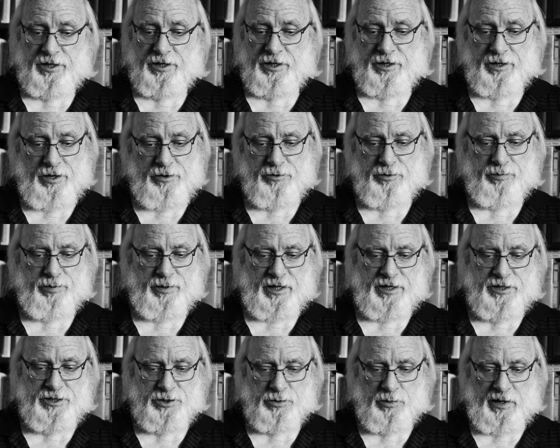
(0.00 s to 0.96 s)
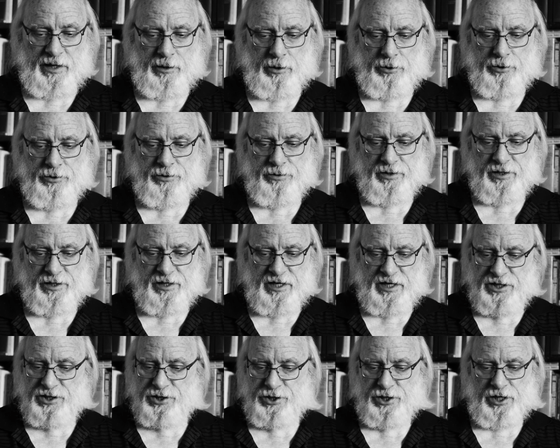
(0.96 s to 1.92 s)
in another place we learn that
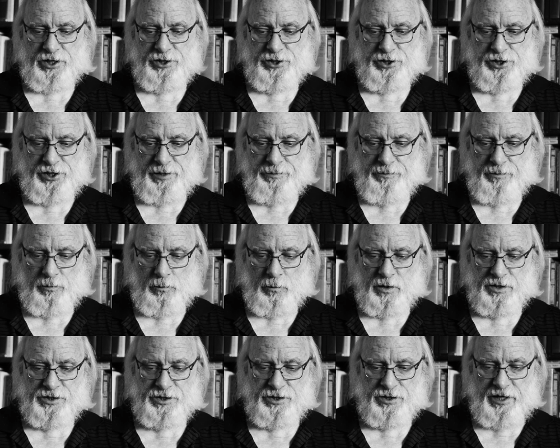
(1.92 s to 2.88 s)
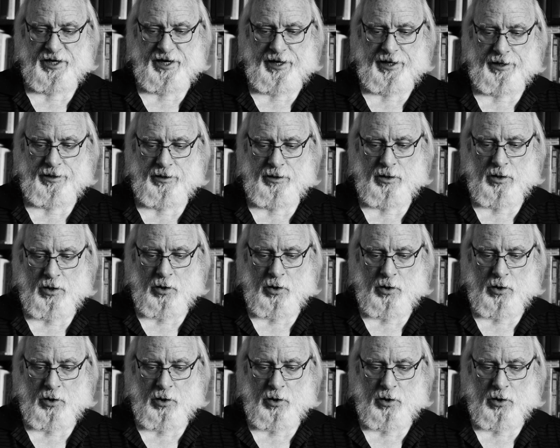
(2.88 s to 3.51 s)
his judgeship was in